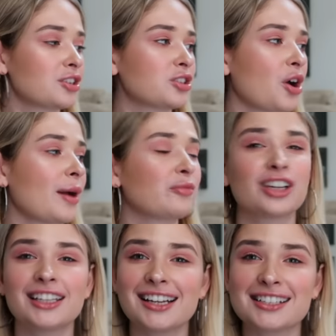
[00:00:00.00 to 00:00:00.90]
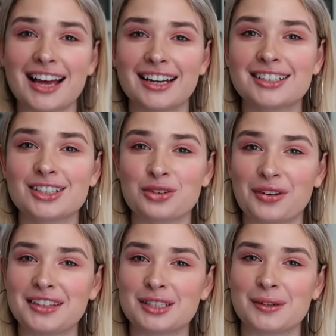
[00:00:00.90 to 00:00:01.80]
So I'm really excited to
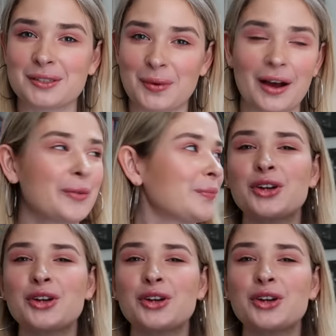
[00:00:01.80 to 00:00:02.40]
read this one as well.